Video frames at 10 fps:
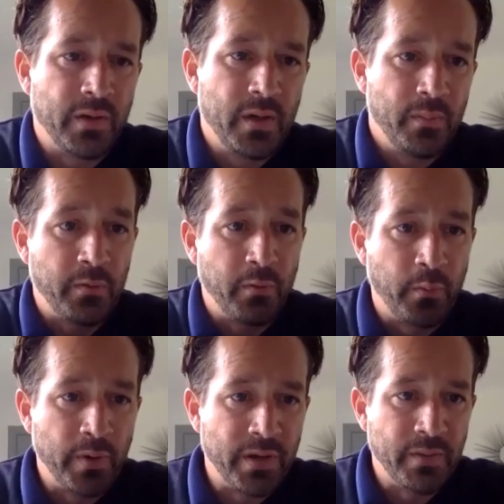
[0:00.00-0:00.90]
both
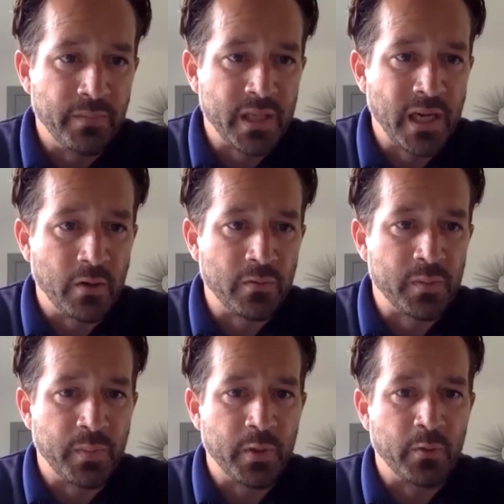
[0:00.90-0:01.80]
with themselves,
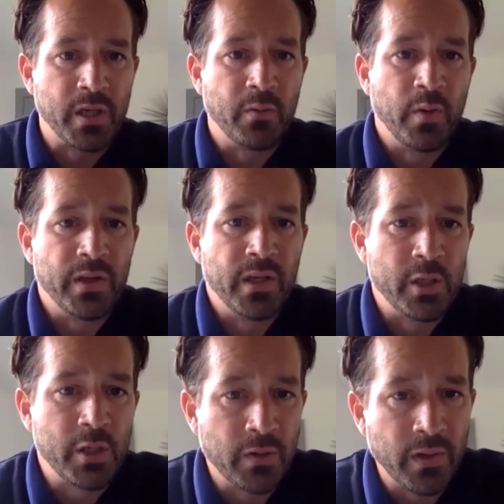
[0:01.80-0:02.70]
but also with
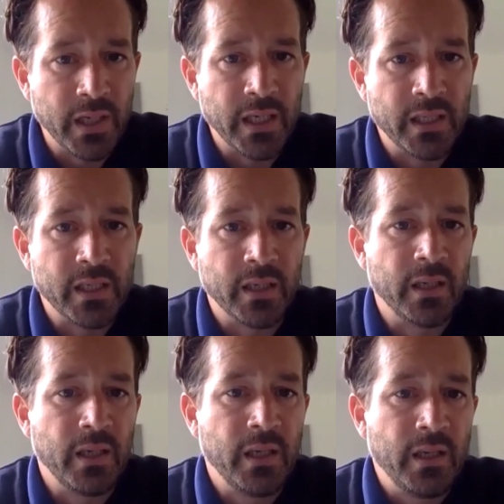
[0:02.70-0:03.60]
insurer data
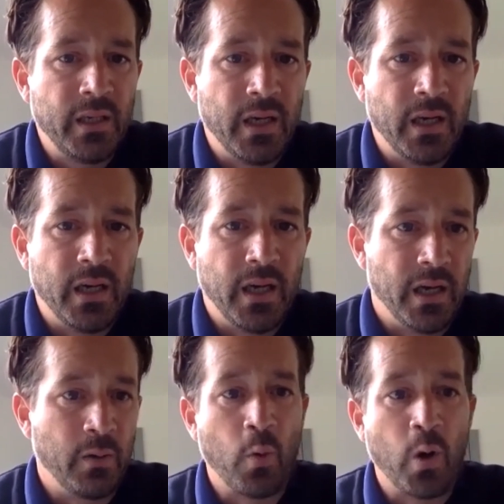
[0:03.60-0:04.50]
and
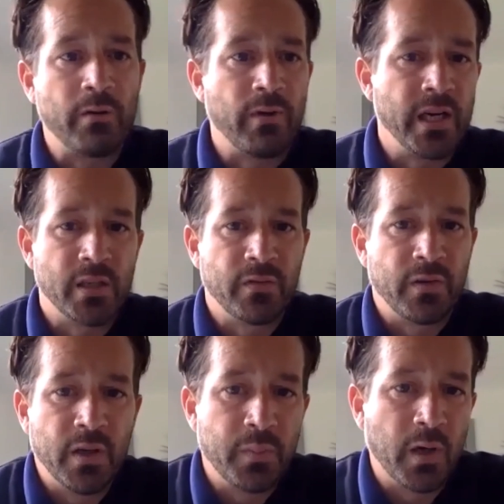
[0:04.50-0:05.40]
a wide range of
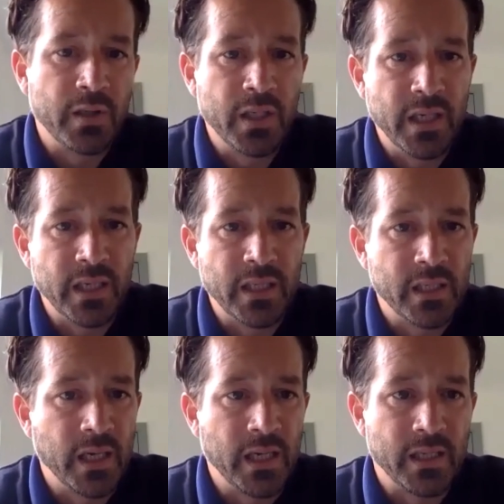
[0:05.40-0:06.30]
third-party data
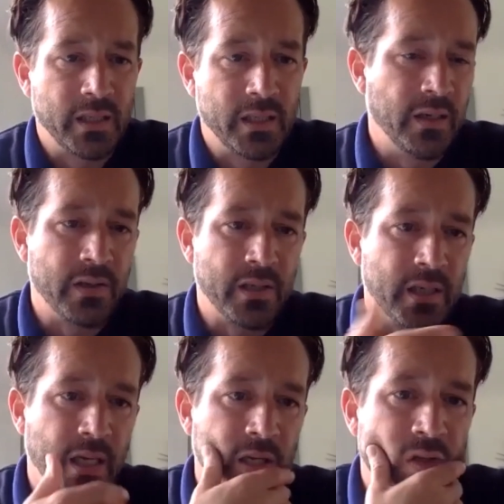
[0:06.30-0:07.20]
sets. As I
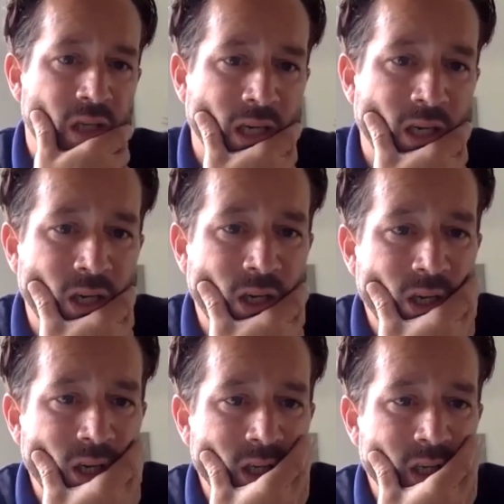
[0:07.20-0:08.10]
say, using
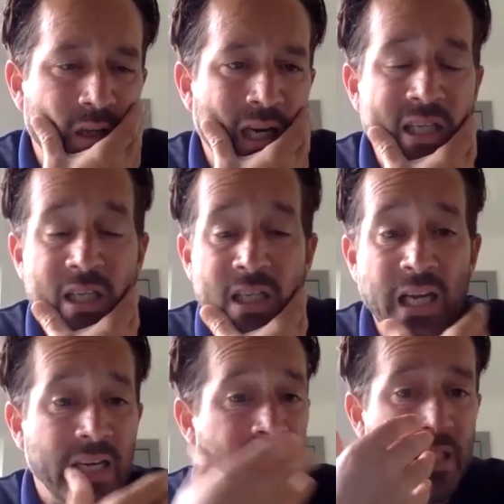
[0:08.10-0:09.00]
the latest
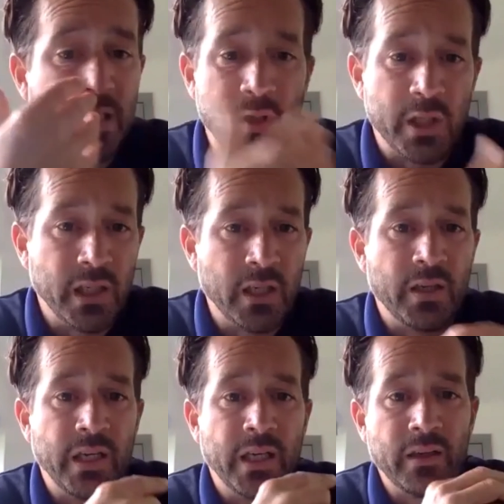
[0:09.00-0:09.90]
techniques in machine
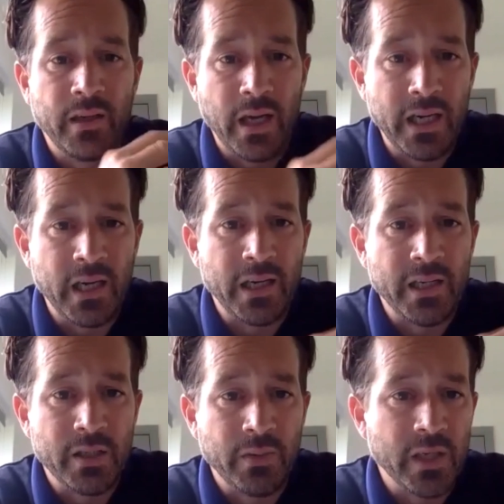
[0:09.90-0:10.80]
learning, AI,
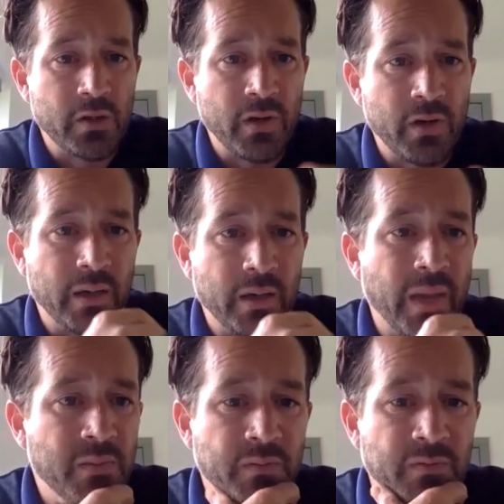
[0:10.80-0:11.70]
to extract
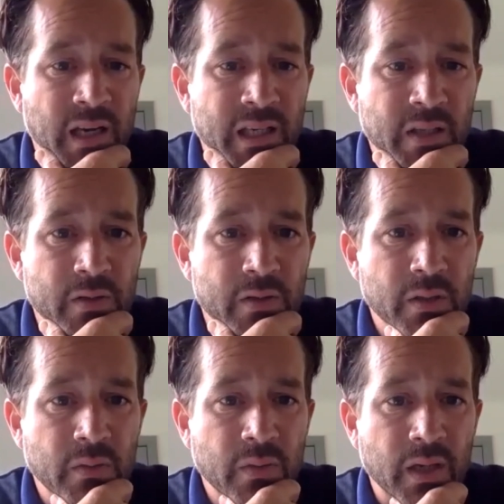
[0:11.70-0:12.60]
maximum value
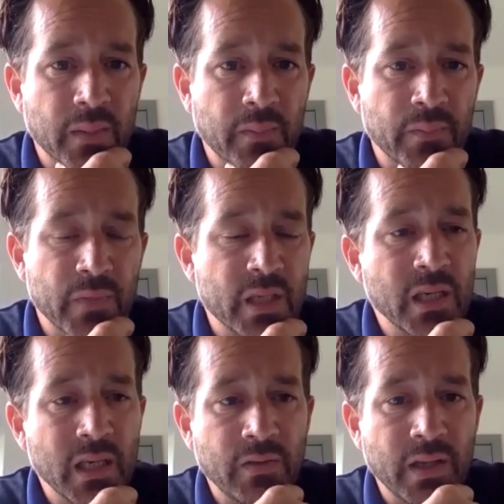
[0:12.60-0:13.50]
to
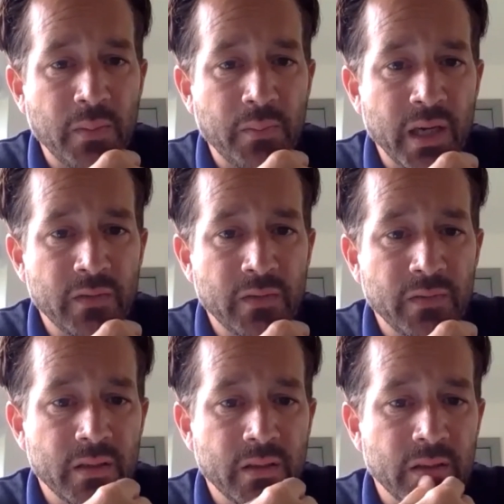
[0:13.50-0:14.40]
deliver that
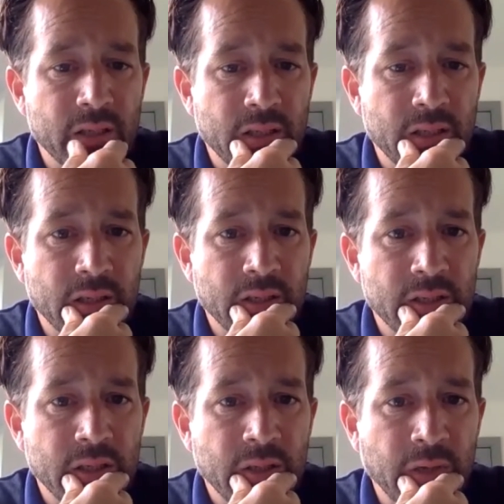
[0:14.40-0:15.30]
benefit to the
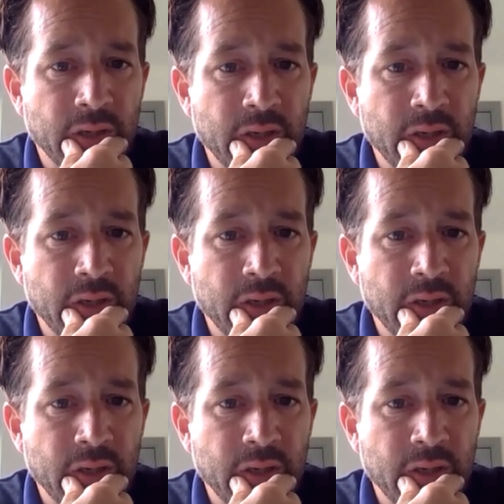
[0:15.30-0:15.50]
consumer